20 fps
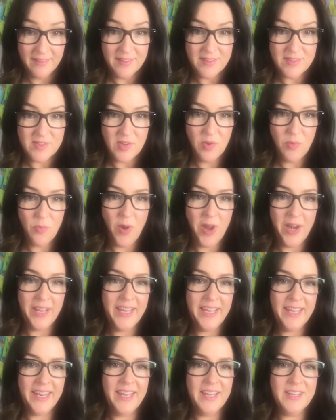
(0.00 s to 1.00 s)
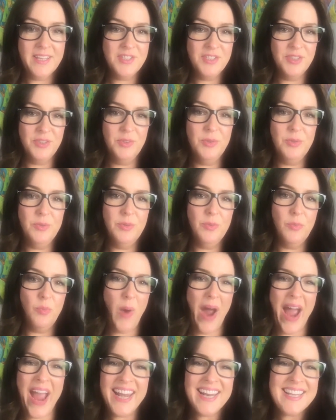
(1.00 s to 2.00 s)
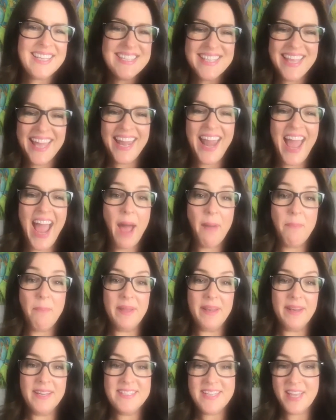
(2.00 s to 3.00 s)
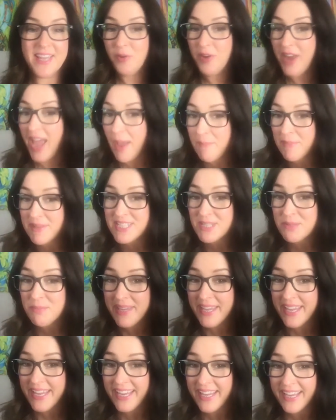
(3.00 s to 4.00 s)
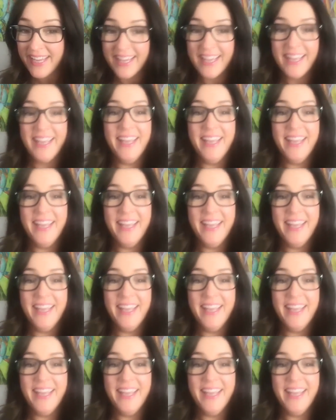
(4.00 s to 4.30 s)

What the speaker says: So, I want to get into why does that happen? Because I know it happened to me.